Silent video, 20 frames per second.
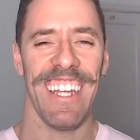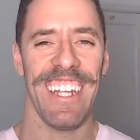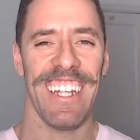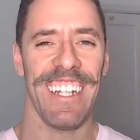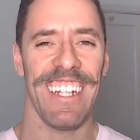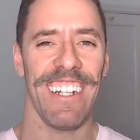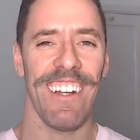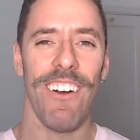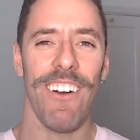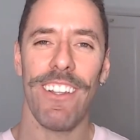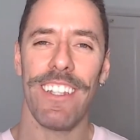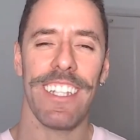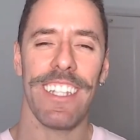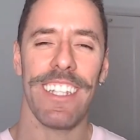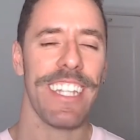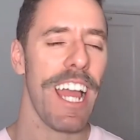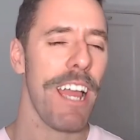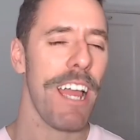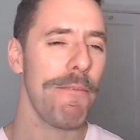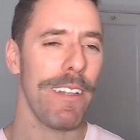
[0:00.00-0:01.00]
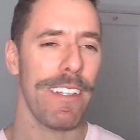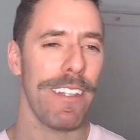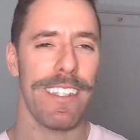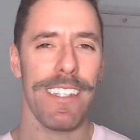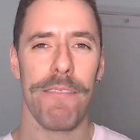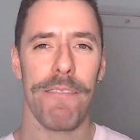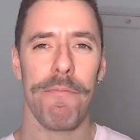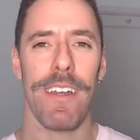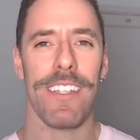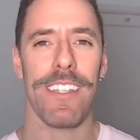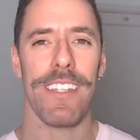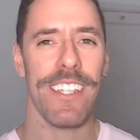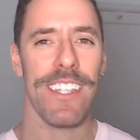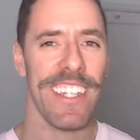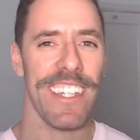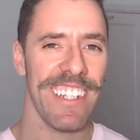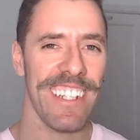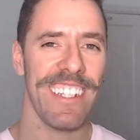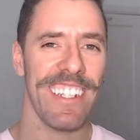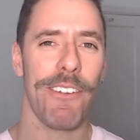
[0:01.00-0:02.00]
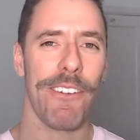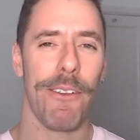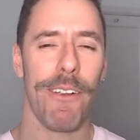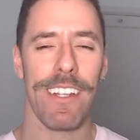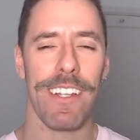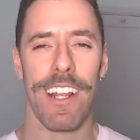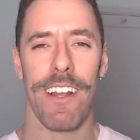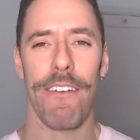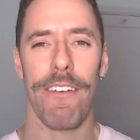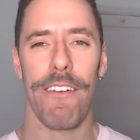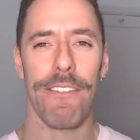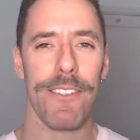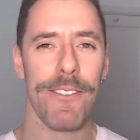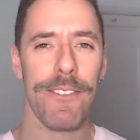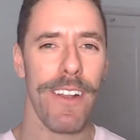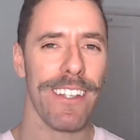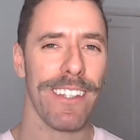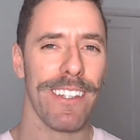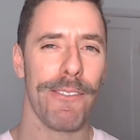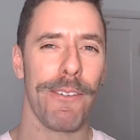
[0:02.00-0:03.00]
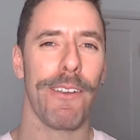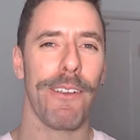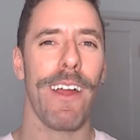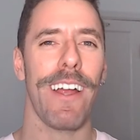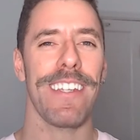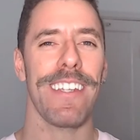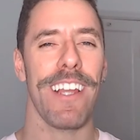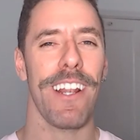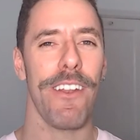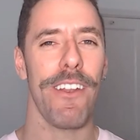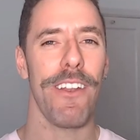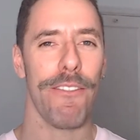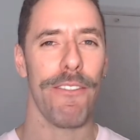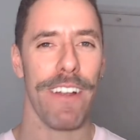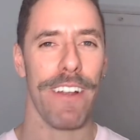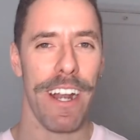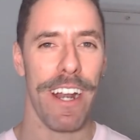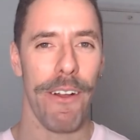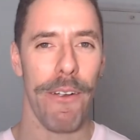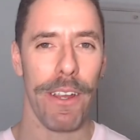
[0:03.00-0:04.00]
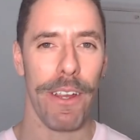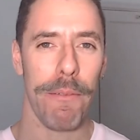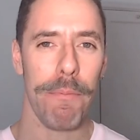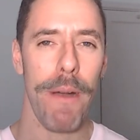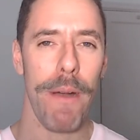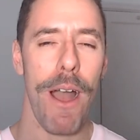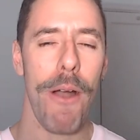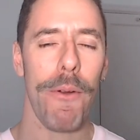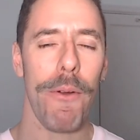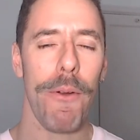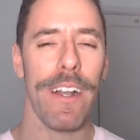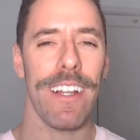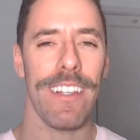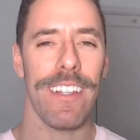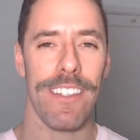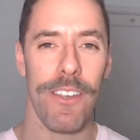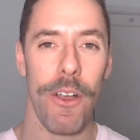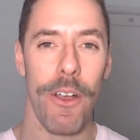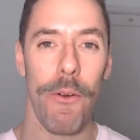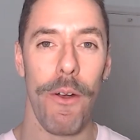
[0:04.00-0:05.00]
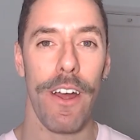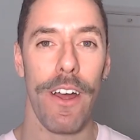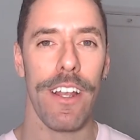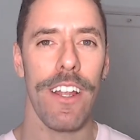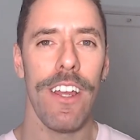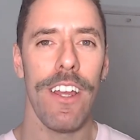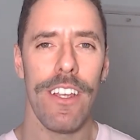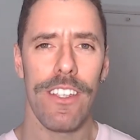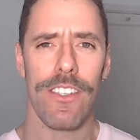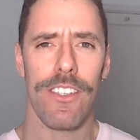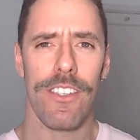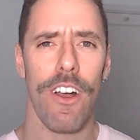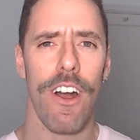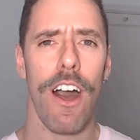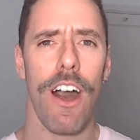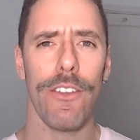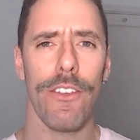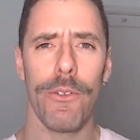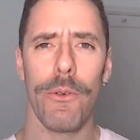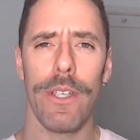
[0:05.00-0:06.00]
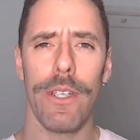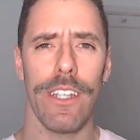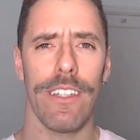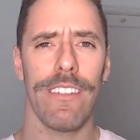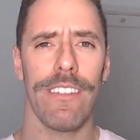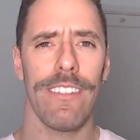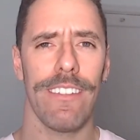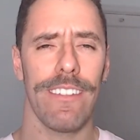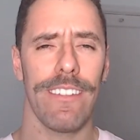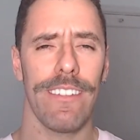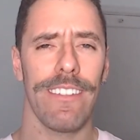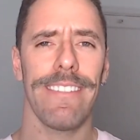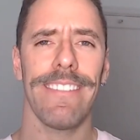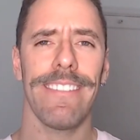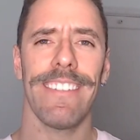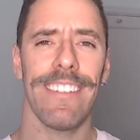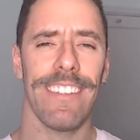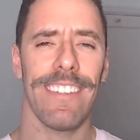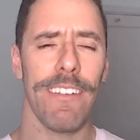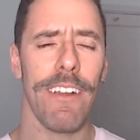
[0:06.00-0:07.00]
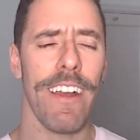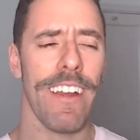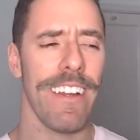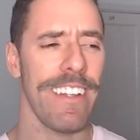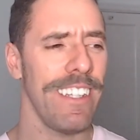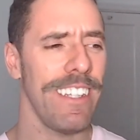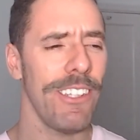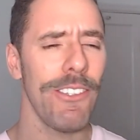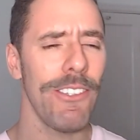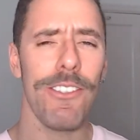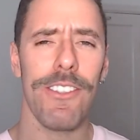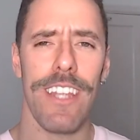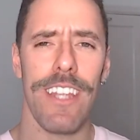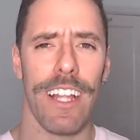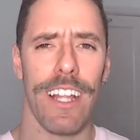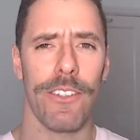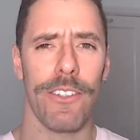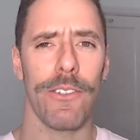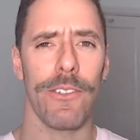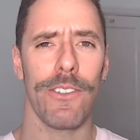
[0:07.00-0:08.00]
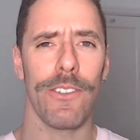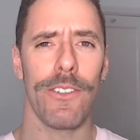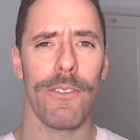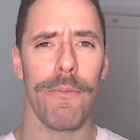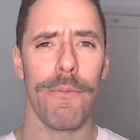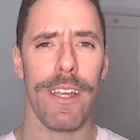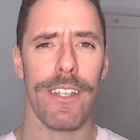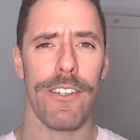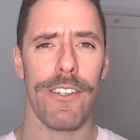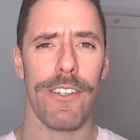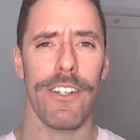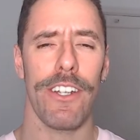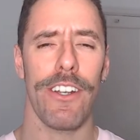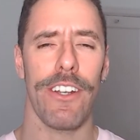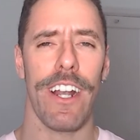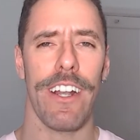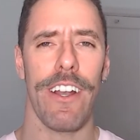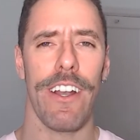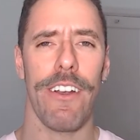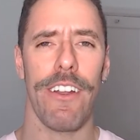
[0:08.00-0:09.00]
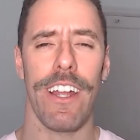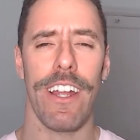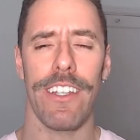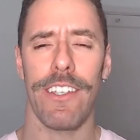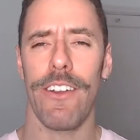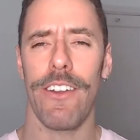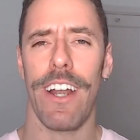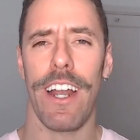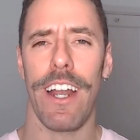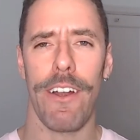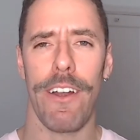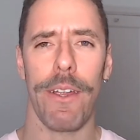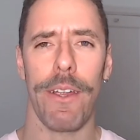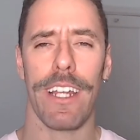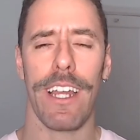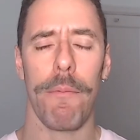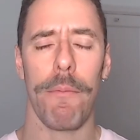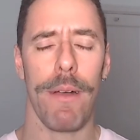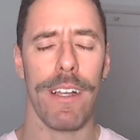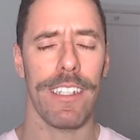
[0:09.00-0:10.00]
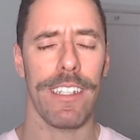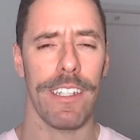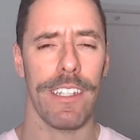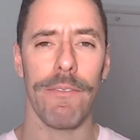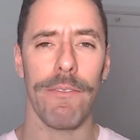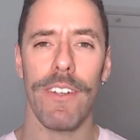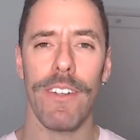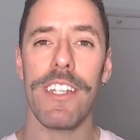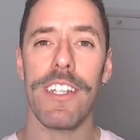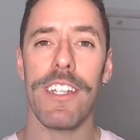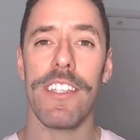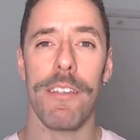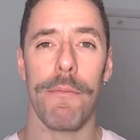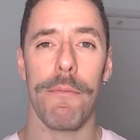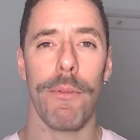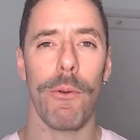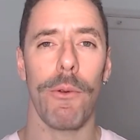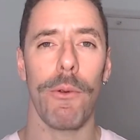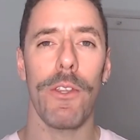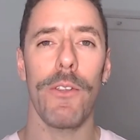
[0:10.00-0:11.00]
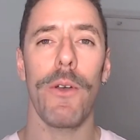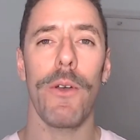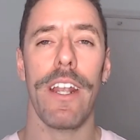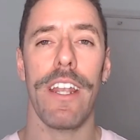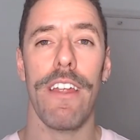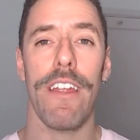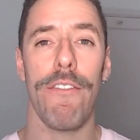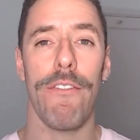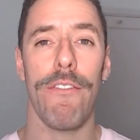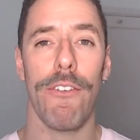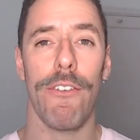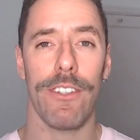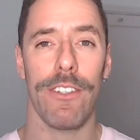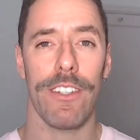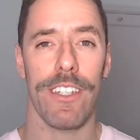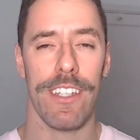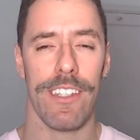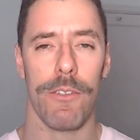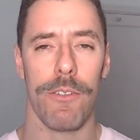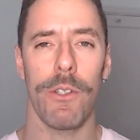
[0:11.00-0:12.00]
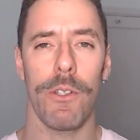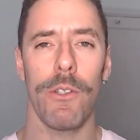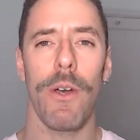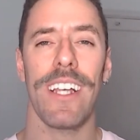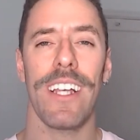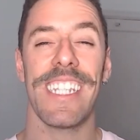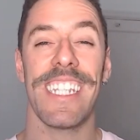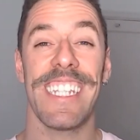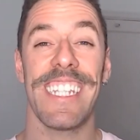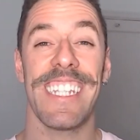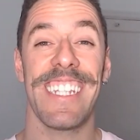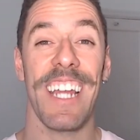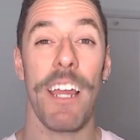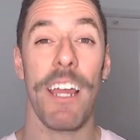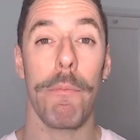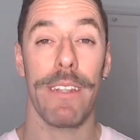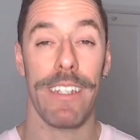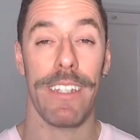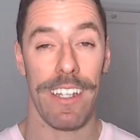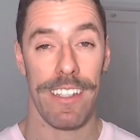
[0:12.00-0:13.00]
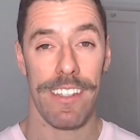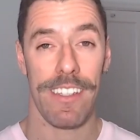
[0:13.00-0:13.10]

all the time that this machine requires a lot of strength, requires a lot of anaerobic power, and so on. So how do we use that to measure your aerobic capacity? Very simple. We do an effort test. We do a step test.